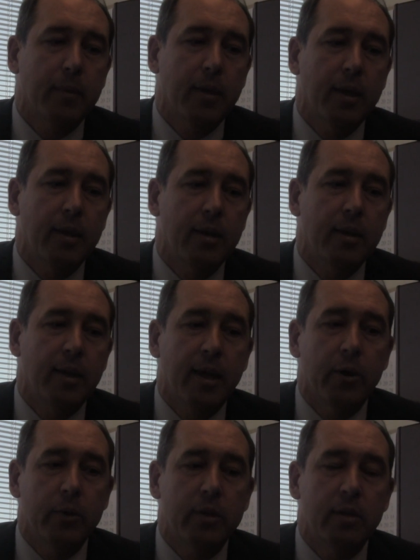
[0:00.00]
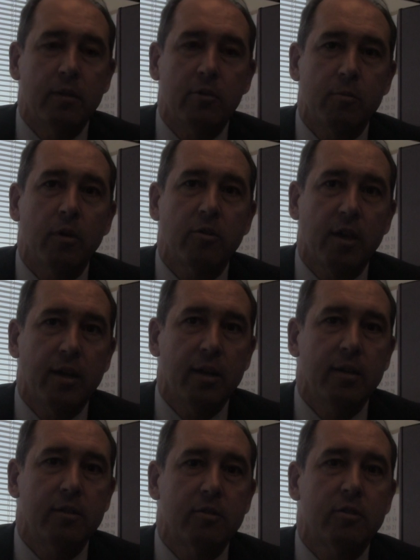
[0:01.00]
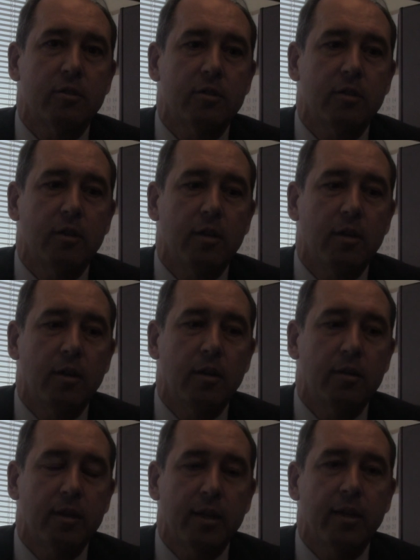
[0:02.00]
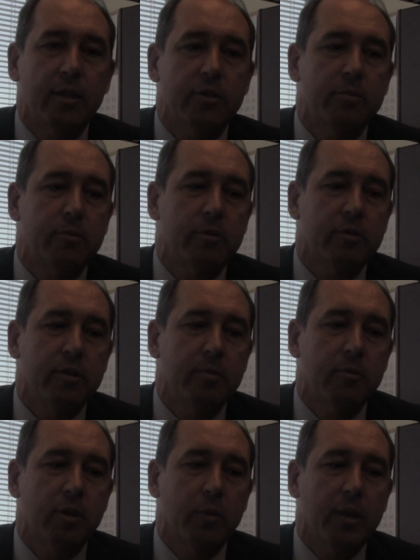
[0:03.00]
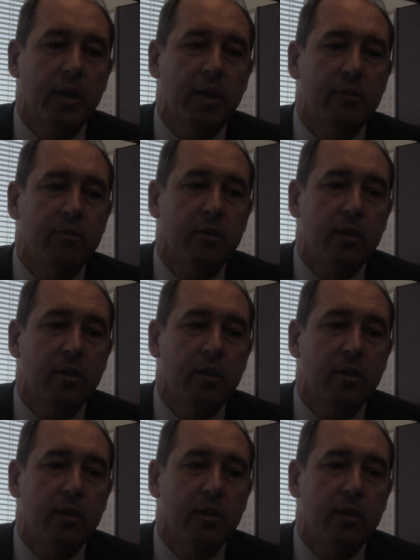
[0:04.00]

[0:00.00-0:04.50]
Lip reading: and now in the small satellites technology programs that we have.